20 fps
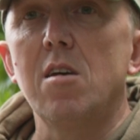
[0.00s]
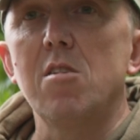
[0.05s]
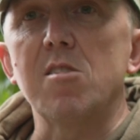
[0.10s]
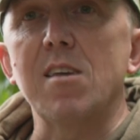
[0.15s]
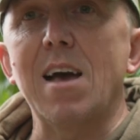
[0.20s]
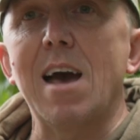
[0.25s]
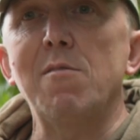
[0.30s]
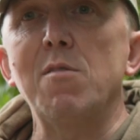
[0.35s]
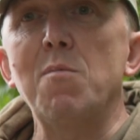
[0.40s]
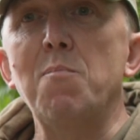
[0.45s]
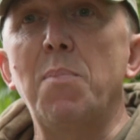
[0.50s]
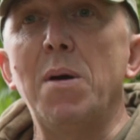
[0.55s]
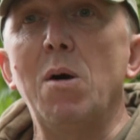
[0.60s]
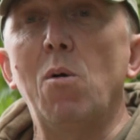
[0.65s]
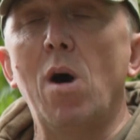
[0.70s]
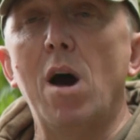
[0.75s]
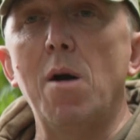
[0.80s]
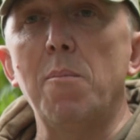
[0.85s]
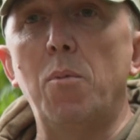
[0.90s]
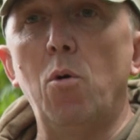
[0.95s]
So having
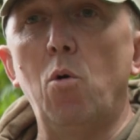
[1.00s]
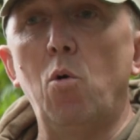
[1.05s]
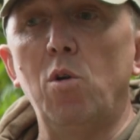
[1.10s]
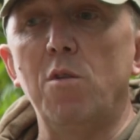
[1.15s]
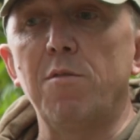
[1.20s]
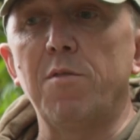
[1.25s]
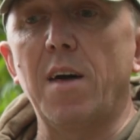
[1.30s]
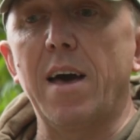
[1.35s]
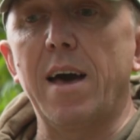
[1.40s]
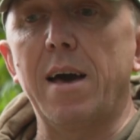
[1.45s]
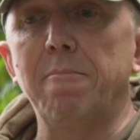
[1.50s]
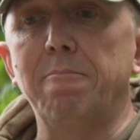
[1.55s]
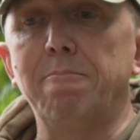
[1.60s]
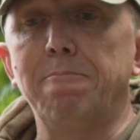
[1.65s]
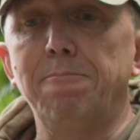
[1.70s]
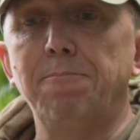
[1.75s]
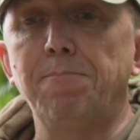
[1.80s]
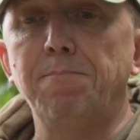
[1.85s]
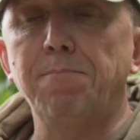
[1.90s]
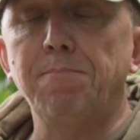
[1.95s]
built up all of that
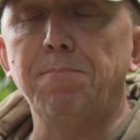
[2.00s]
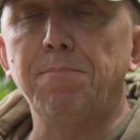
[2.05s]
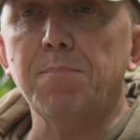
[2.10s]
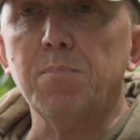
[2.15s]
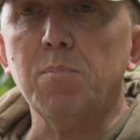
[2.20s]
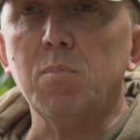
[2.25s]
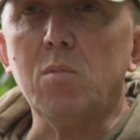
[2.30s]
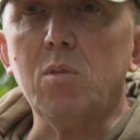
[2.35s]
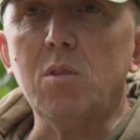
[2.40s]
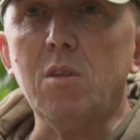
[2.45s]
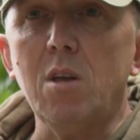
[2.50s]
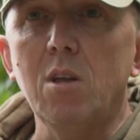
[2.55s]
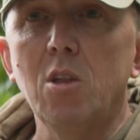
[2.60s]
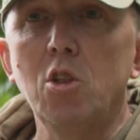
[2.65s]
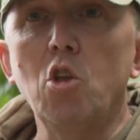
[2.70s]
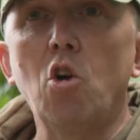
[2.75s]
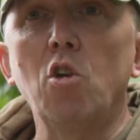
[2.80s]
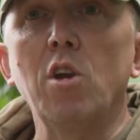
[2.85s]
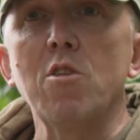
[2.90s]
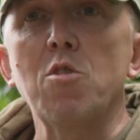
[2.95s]

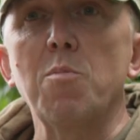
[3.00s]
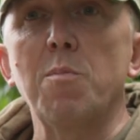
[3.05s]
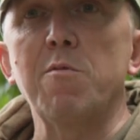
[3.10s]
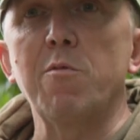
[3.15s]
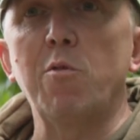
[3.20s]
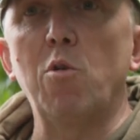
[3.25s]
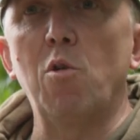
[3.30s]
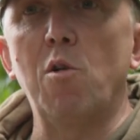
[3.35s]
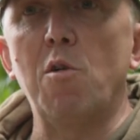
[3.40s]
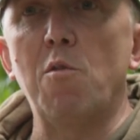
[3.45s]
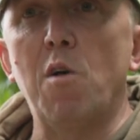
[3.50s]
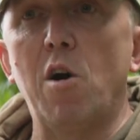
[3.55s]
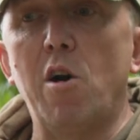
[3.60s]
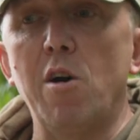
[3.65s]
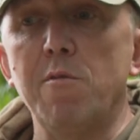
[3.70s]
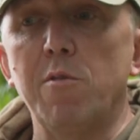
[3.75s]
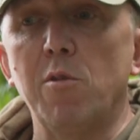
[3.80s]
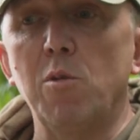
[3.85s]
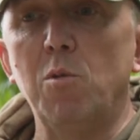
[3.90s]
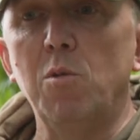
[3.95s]
knowledge before
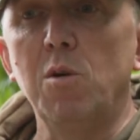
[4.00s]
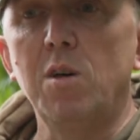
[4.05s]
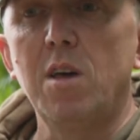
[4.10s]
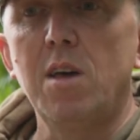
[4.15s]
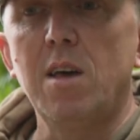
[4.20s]
arrival,